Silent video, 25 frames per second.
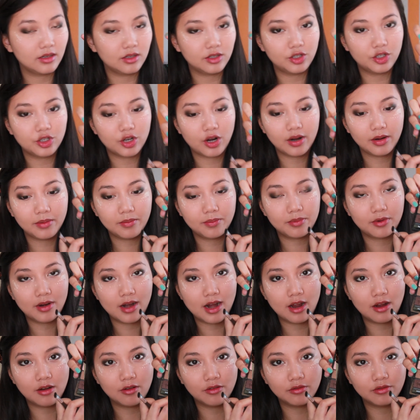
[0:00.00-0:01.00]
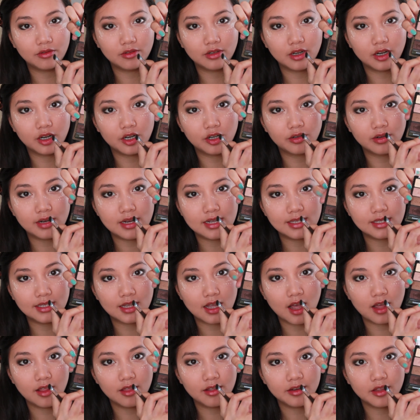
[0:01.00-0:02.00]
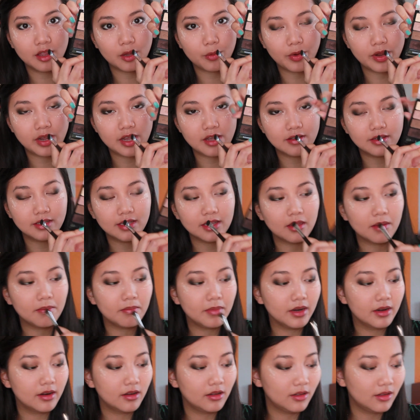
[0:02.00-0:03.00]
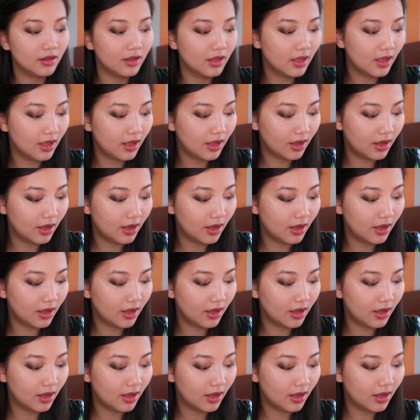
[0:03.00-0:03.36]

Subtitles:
dark brown, the crease color that we use in the middle